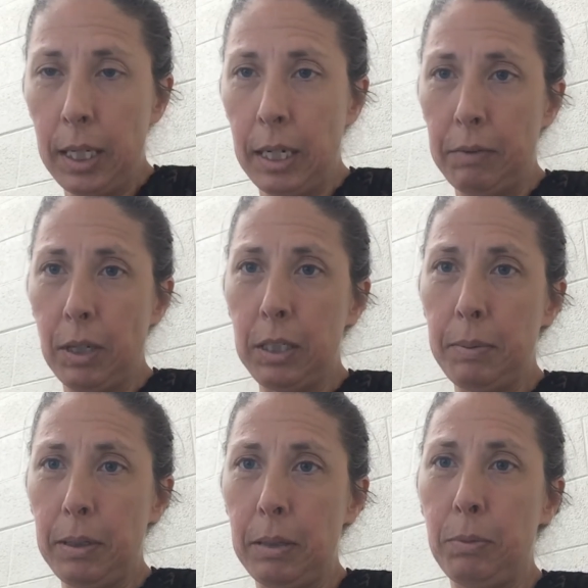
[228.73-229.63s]
and I've talked
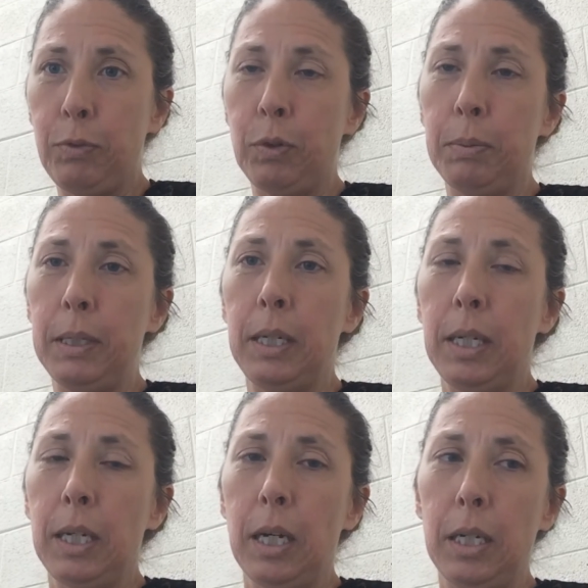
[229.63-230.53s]
about that before, but
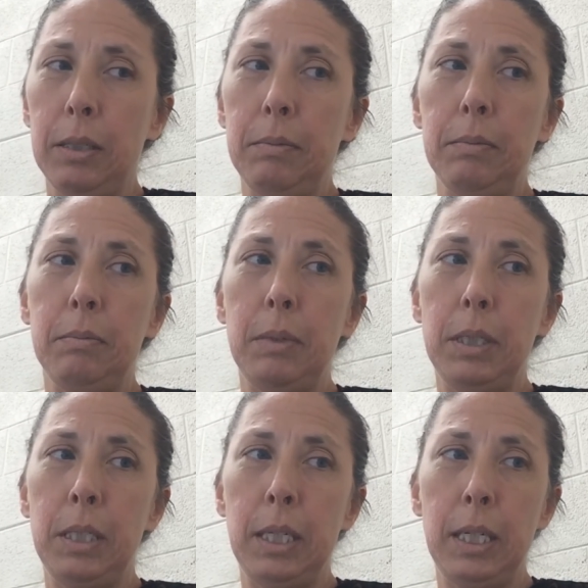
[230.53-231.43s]
I'll
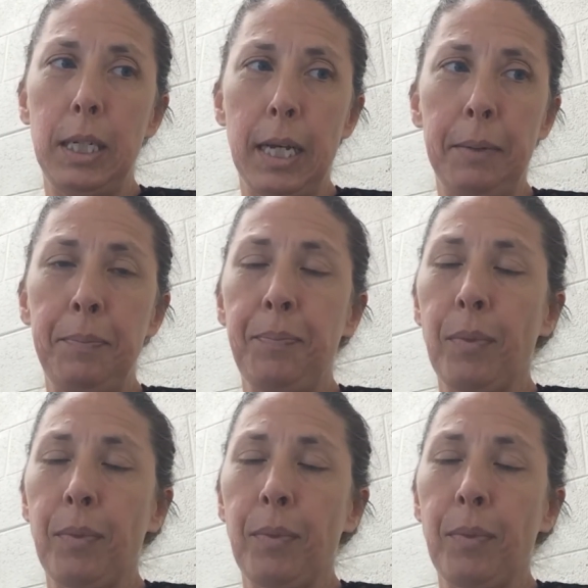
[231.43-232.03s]
mention it again.